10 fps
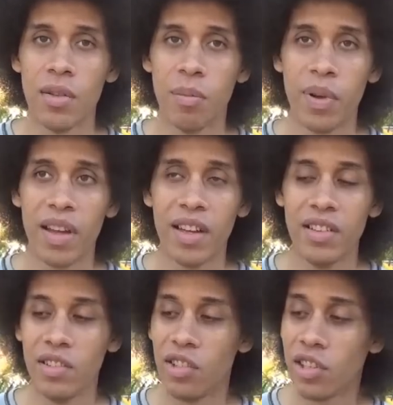But
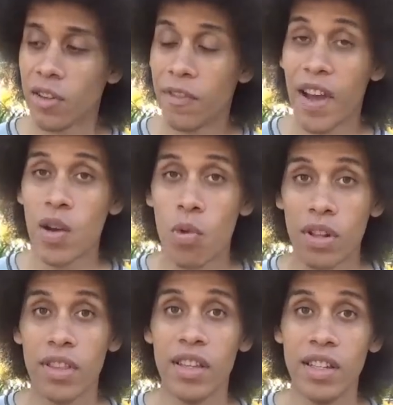just to find one
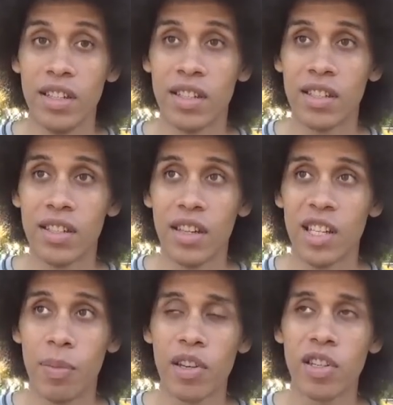of these,
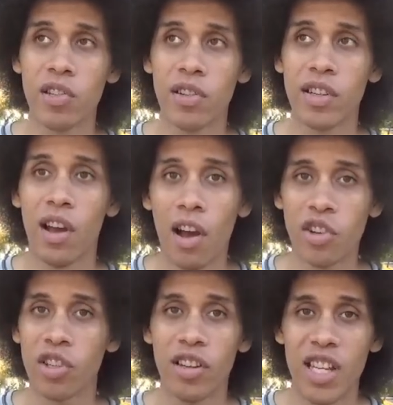especially during an
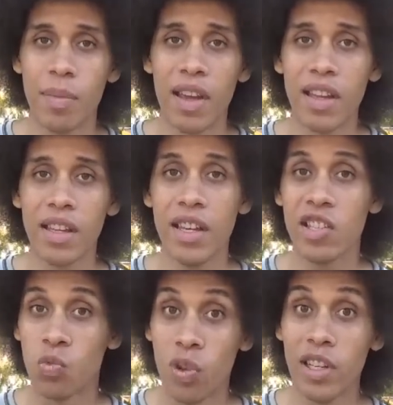auction on eBay,
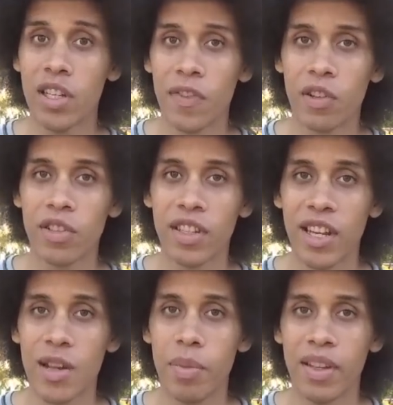it's really difficult to
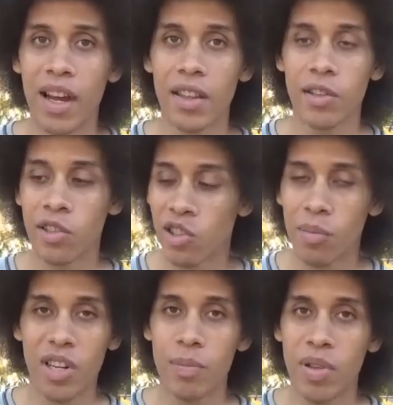get, being how there's so
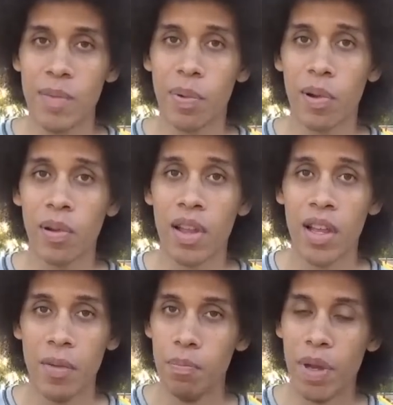many people
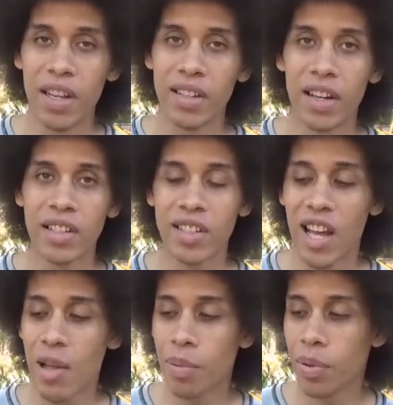bidding
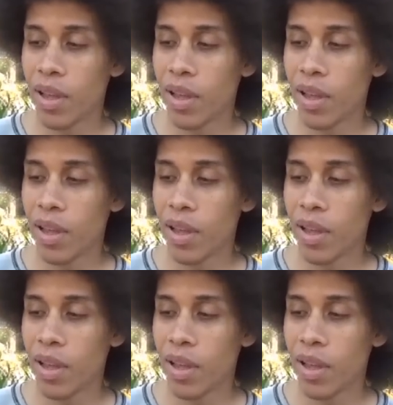non-stop.